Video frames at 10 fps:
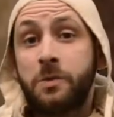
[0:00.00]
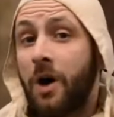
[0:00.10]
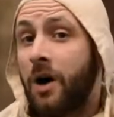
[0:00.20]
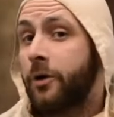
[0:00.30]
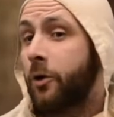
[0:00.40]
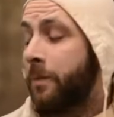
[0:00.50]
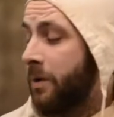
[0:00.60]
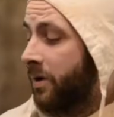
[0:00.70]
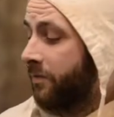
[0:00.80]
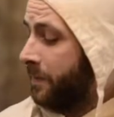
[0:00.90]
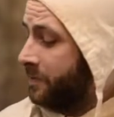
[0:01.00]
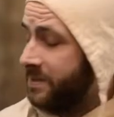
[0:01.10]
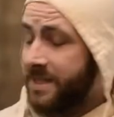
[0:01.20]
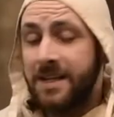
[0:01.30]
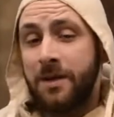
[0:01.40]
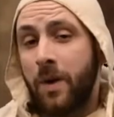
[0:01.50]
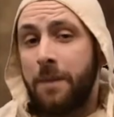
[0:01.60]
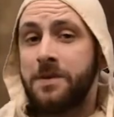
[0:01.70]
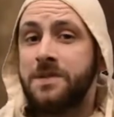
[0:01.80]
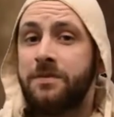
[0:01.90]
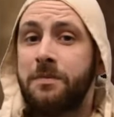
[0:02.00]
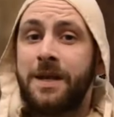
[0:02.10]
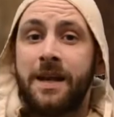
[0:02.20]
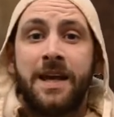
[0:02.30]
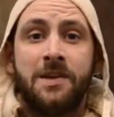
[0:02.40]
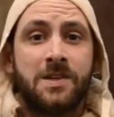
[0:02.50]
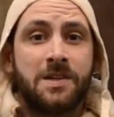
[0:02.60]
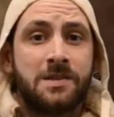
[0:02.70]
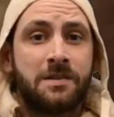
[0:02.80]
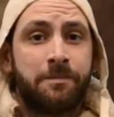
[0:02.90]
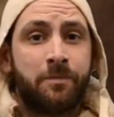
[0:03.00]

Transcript: were arguably one of the most deadly weapons of the Middle Ages,